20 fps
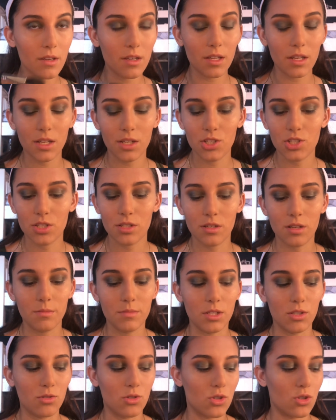and it just
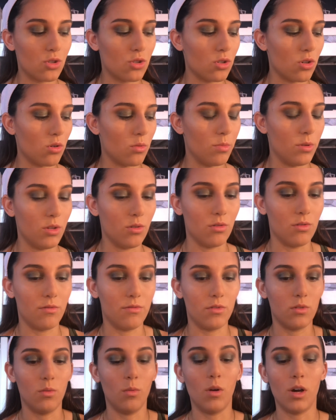comes out so
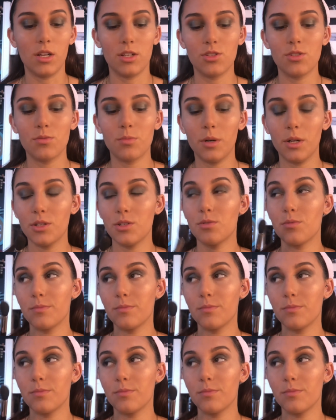beautiful. Watch. I'm